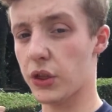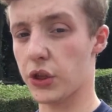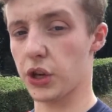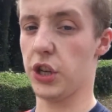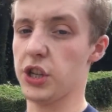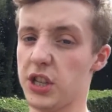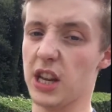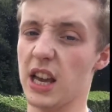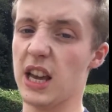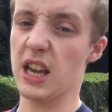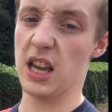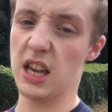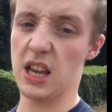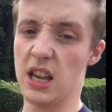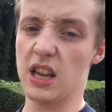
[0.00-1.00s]
Thursday
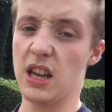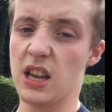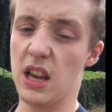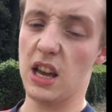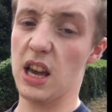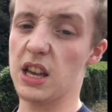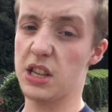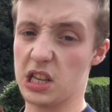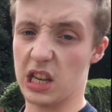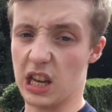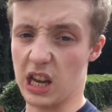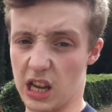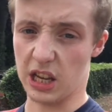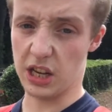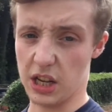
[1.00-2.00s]
is
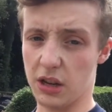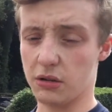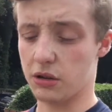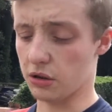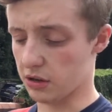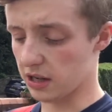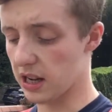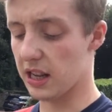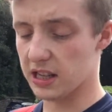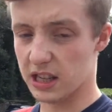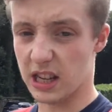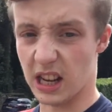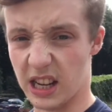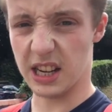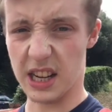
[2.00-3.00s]
cardio, so today's
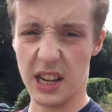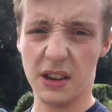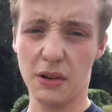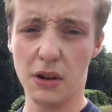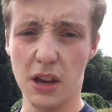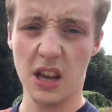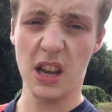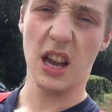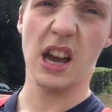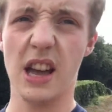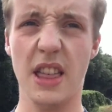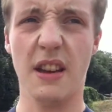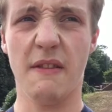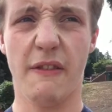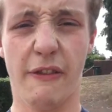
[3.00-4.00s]
cardio,
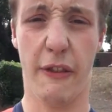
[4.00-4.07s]
and then